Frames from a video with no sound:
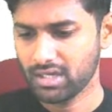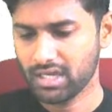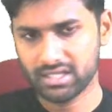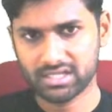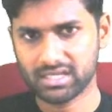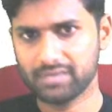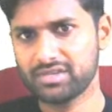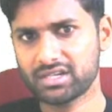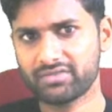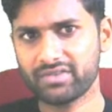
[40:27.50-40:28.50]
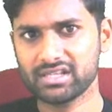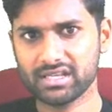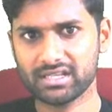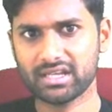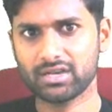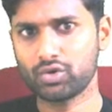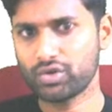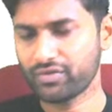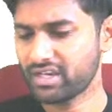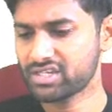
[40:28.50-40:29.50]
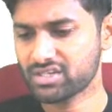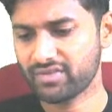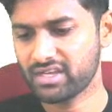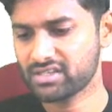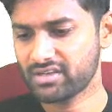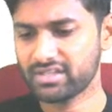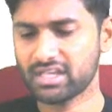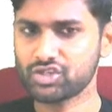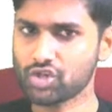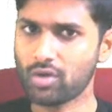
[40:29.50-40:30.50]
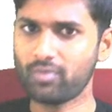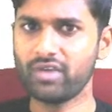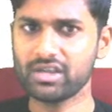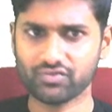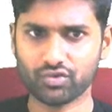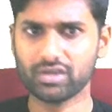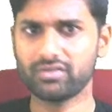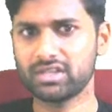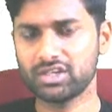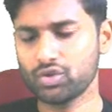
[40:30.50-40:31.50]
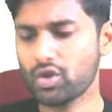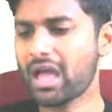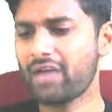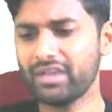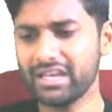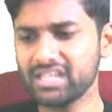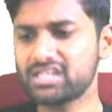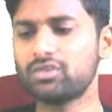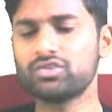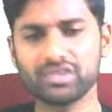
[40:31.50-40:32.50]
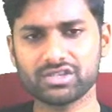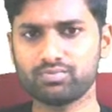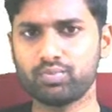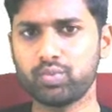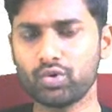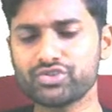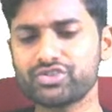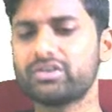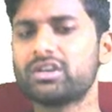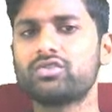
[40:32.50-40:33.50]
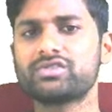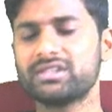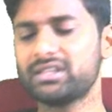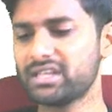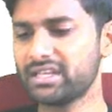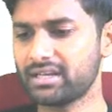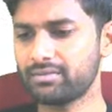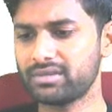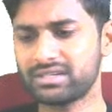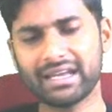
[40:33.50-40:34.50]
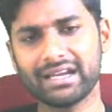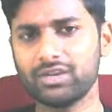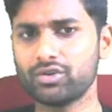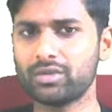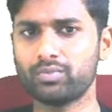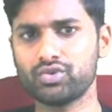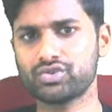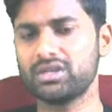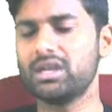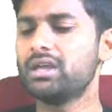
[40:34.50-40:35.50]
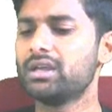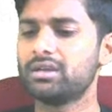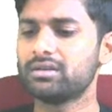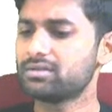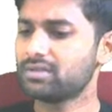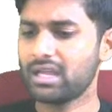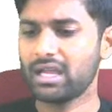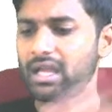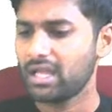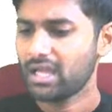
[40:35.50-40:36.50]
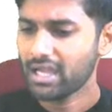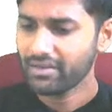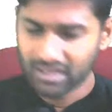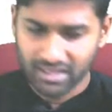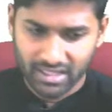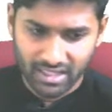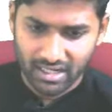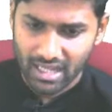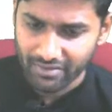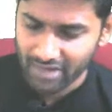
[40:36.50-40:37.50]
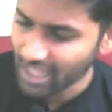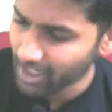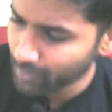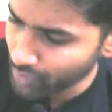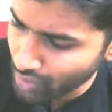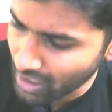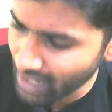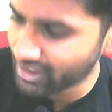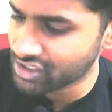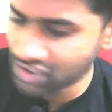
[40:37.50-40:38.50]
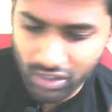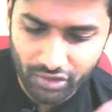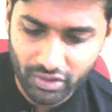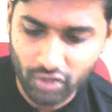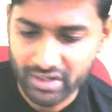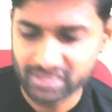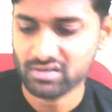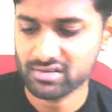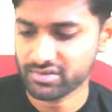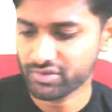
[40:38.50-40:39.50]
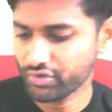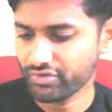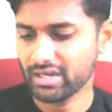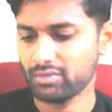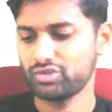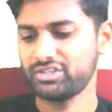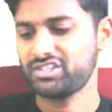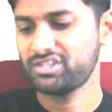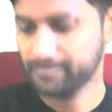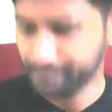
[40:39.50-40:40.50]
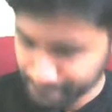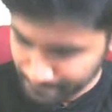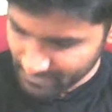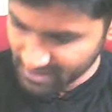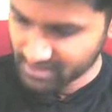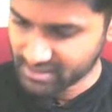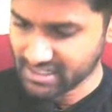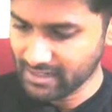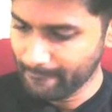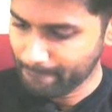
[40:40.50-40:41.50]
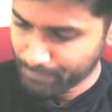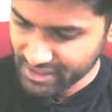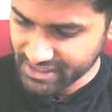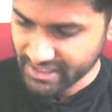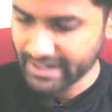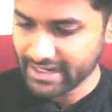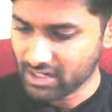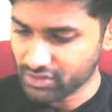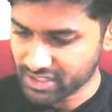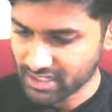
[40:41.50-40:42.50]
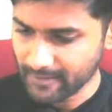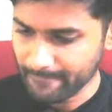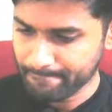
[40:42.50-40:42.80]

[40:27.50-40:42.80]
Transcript: either subject wise, either notification wise, either job wise, whatever that you have any doubt, you just post your doubts in the Telegram. Directly you can post. I will help you, I will resolve your queries also. Don't worry about that. Still, is there any doubts, Nana?